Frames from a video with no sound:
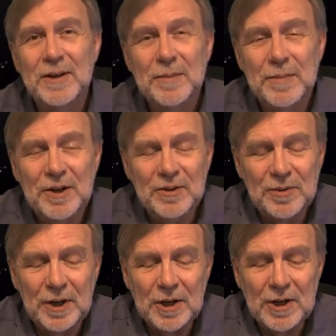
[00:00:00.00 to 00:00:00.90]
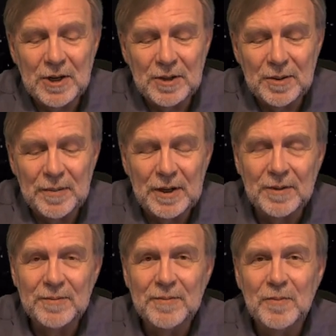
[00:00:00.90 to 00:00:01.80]
Paul's writing here
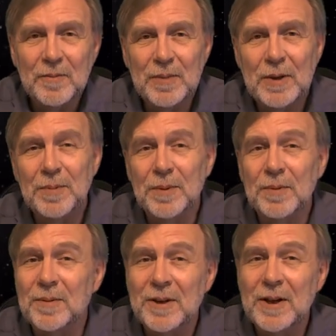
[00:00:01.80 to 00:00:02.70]
about people